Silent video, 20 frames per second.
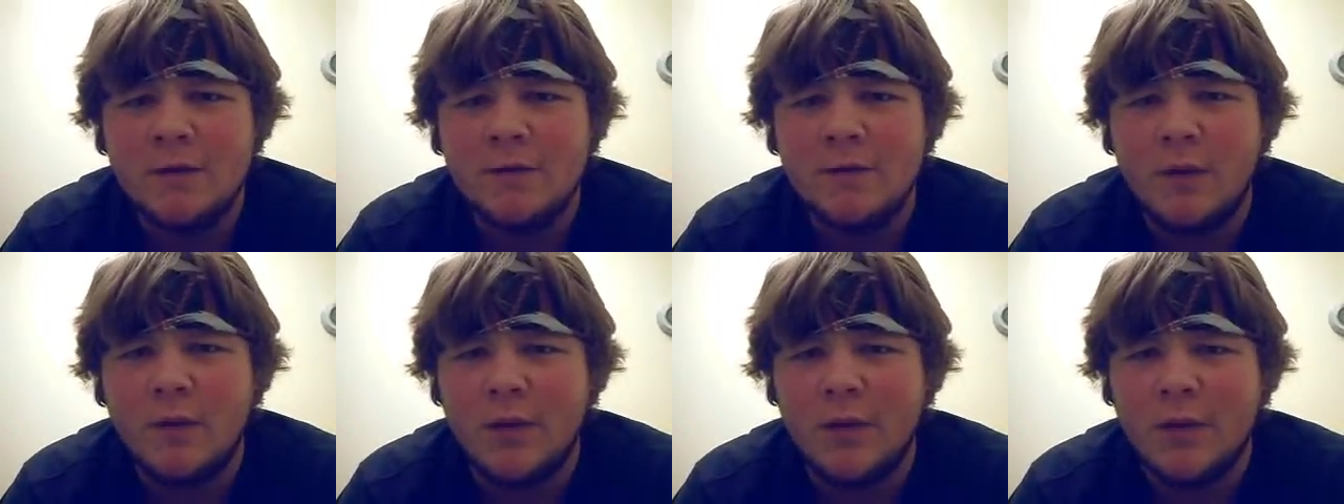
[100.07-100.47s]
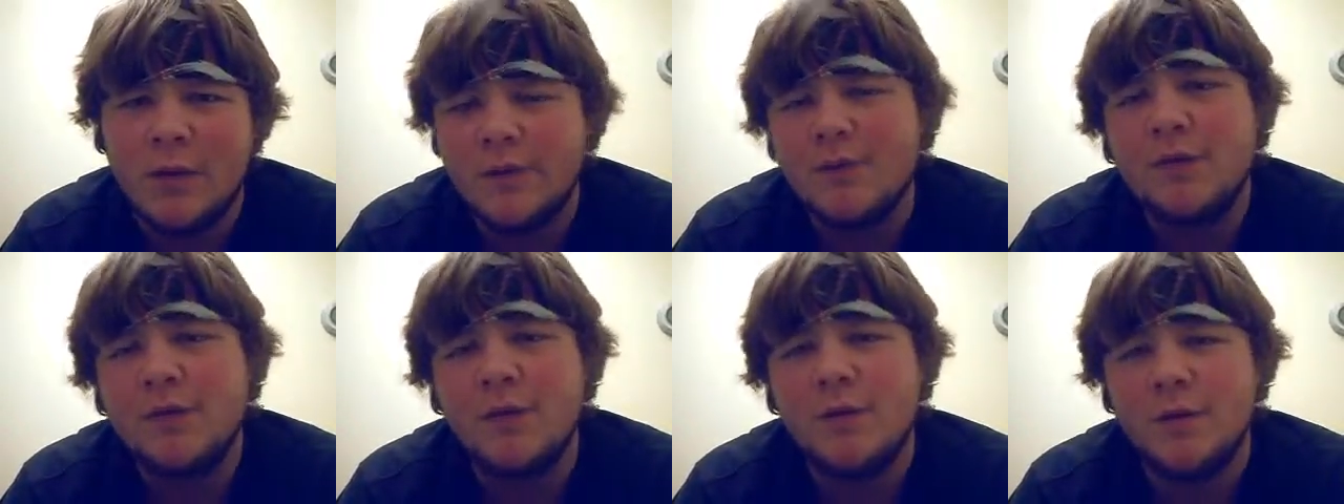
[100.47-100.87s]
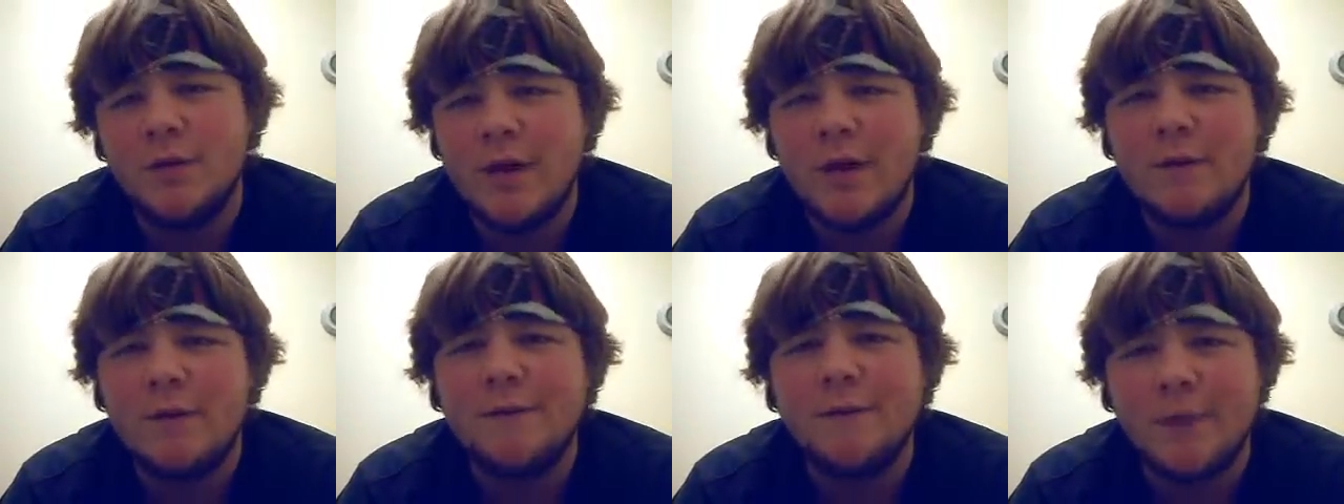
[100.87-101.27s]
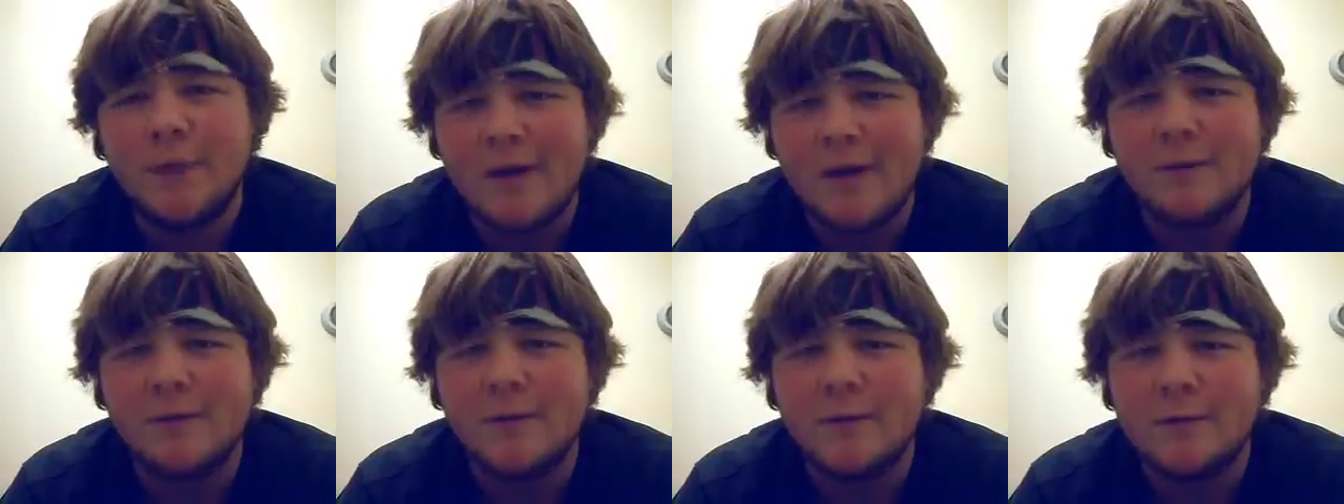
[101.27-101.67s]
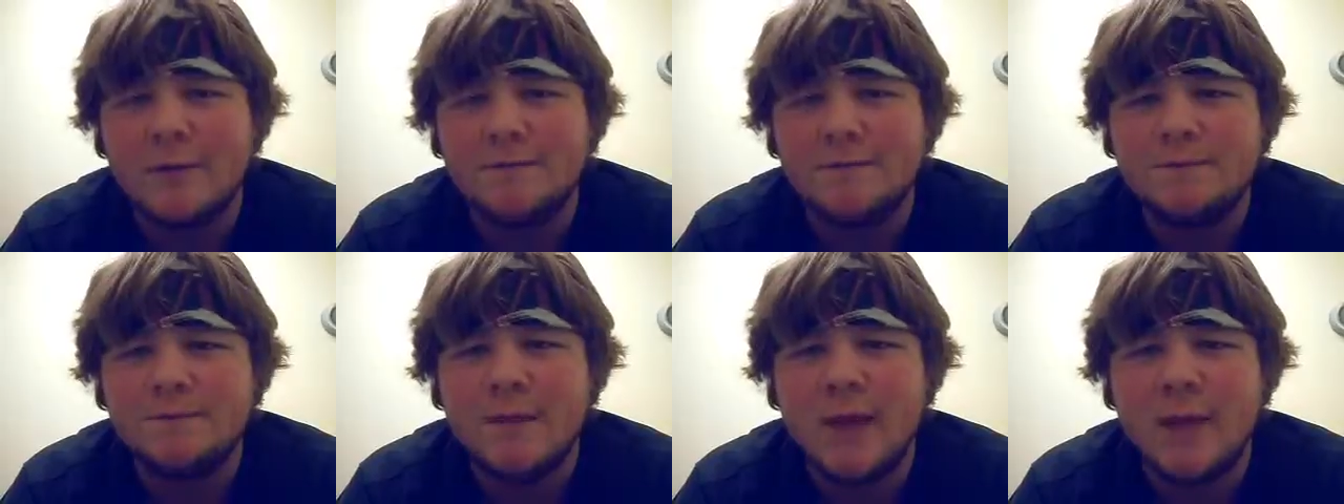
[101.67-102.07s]
You're there
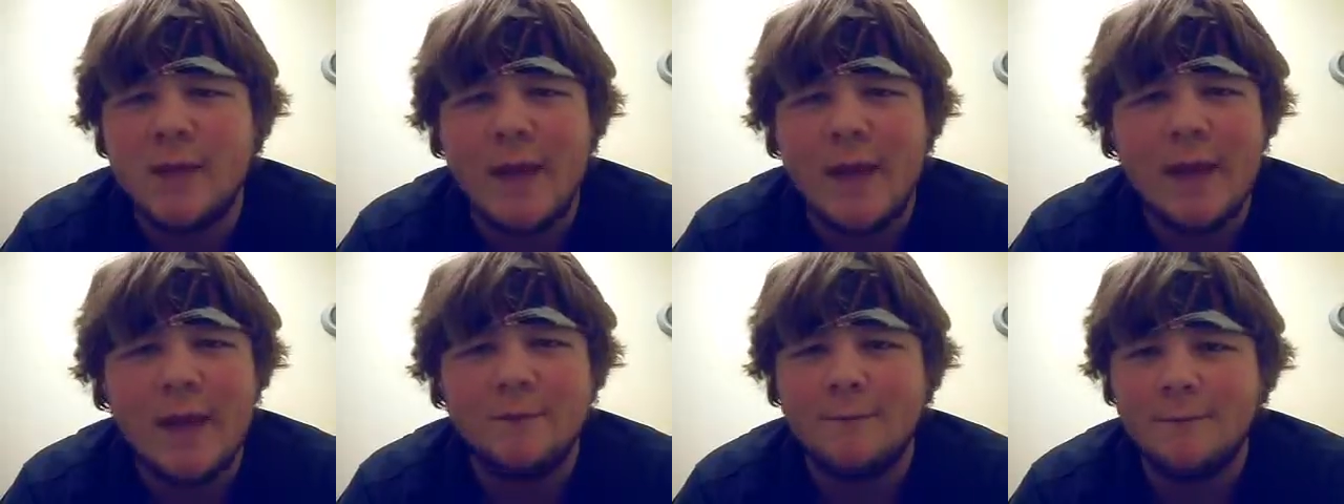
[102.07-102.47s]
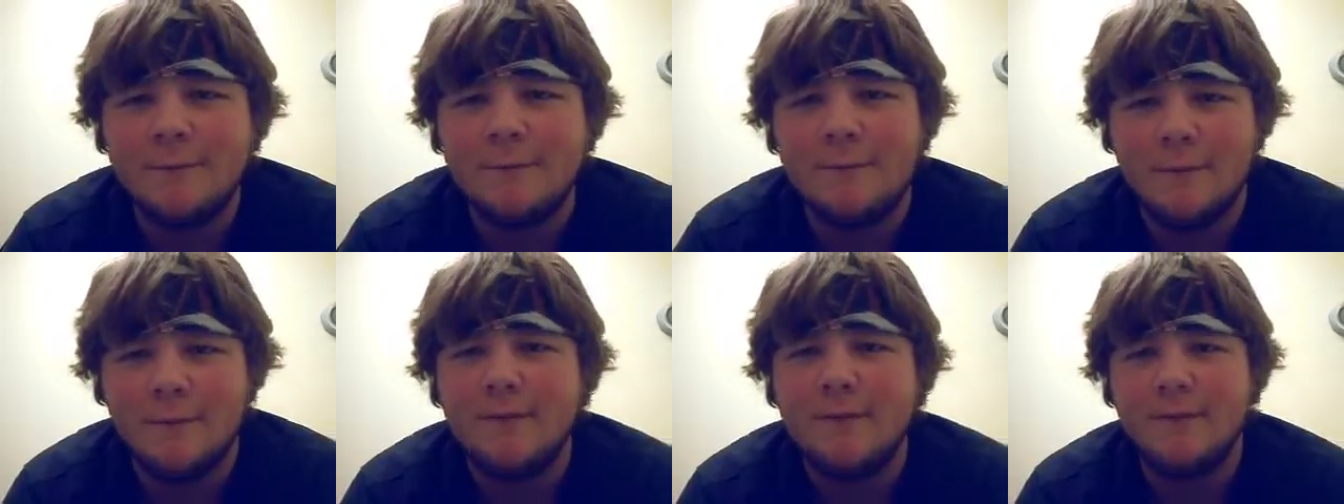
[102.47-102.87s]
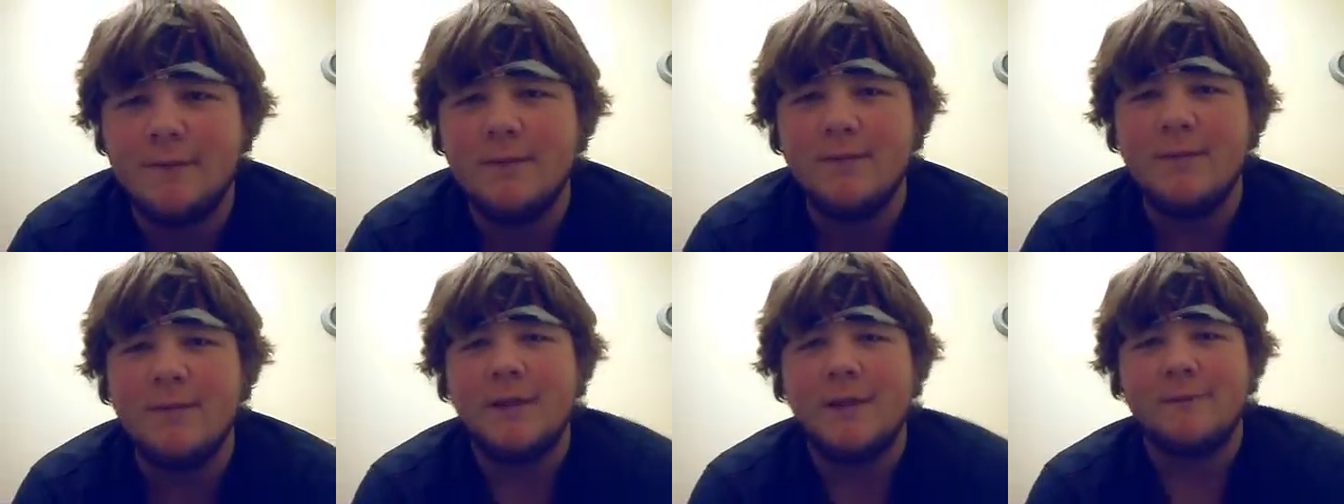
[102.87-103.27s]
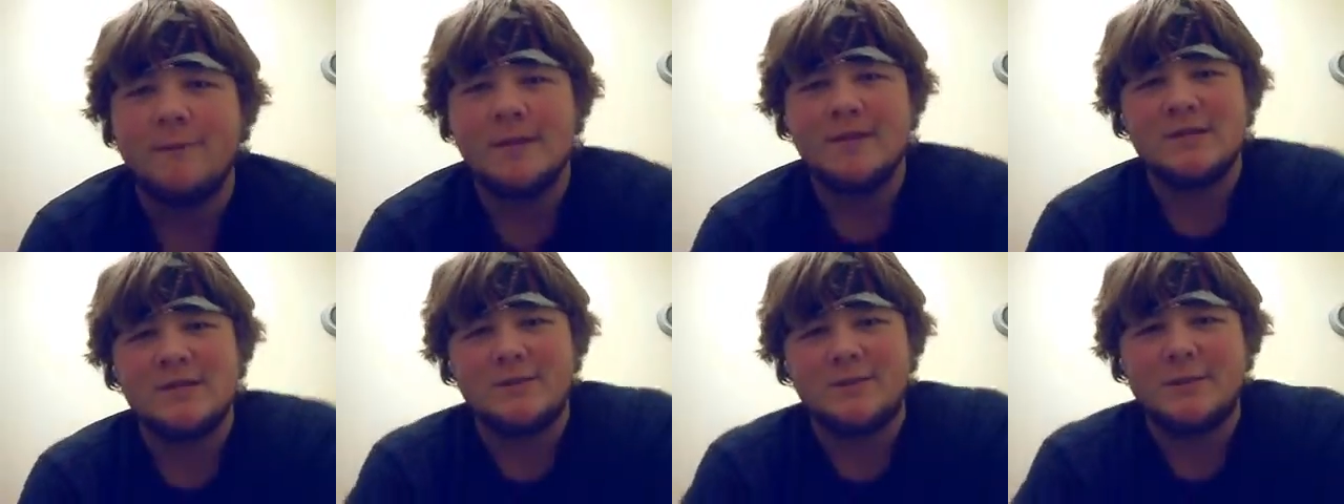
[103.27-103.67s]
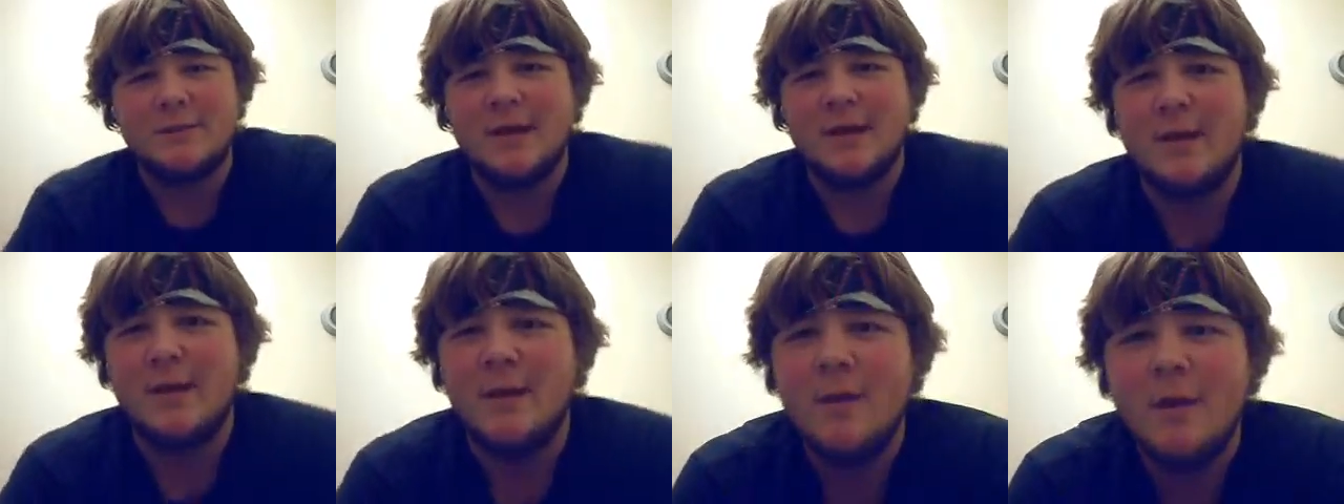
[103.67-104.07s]
forever, and that raised some
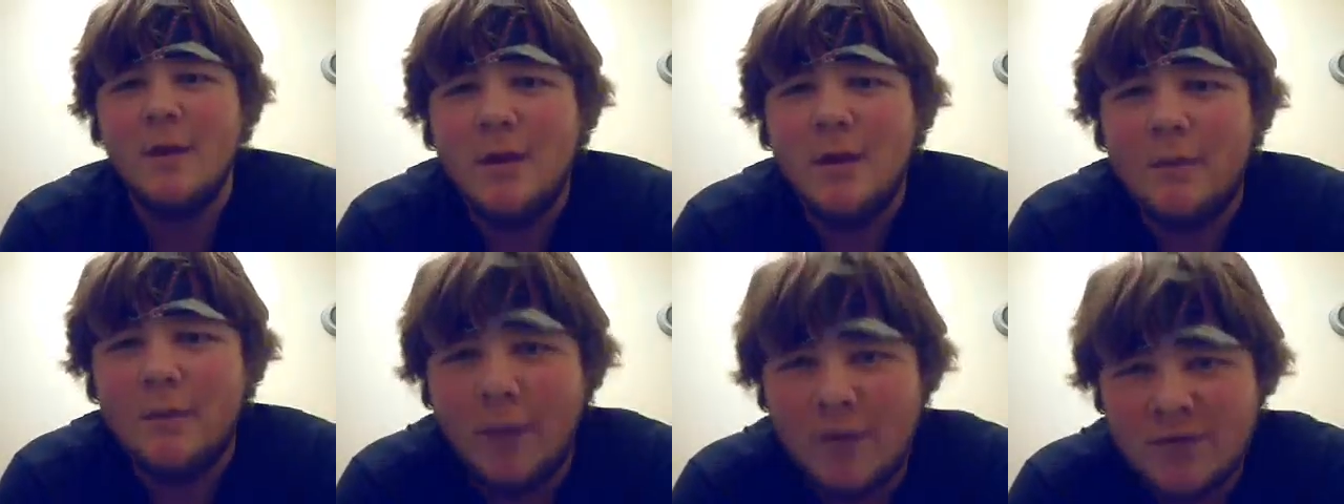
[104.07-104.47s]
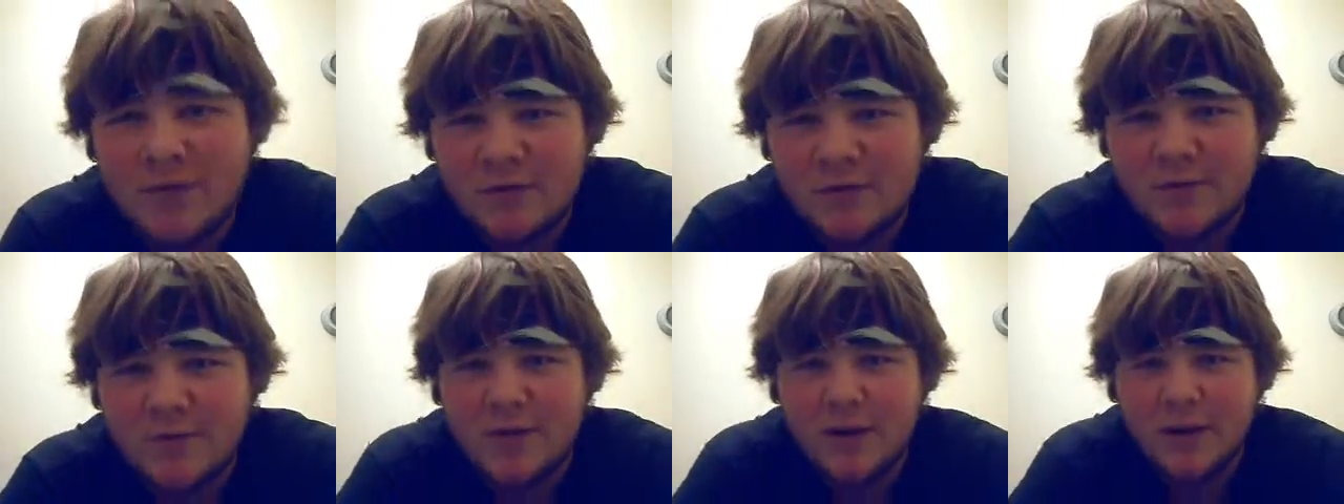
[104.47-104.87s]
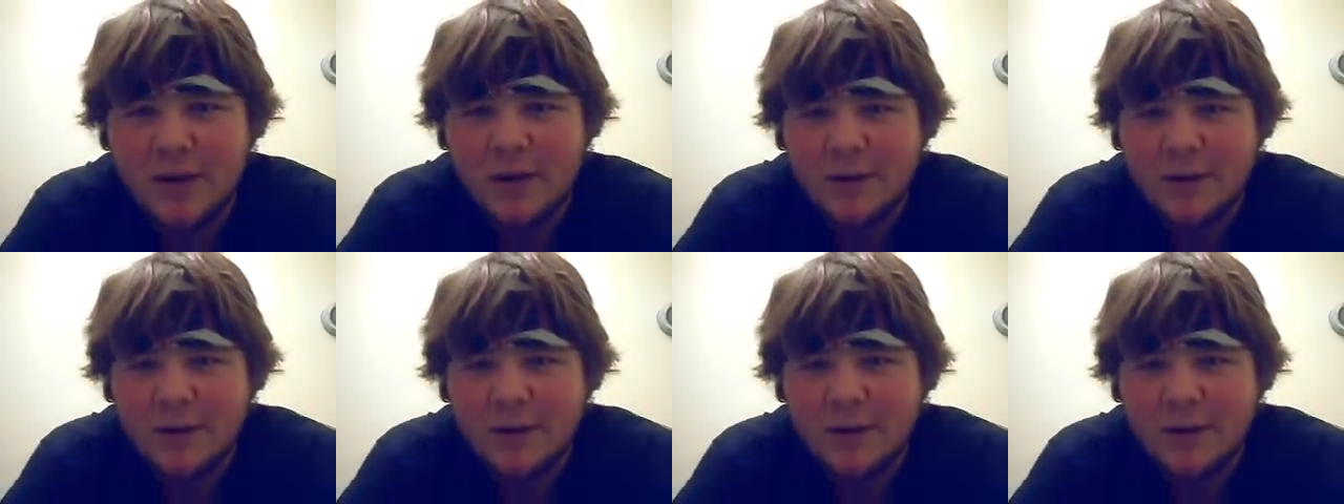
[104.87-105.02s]
big problems with me.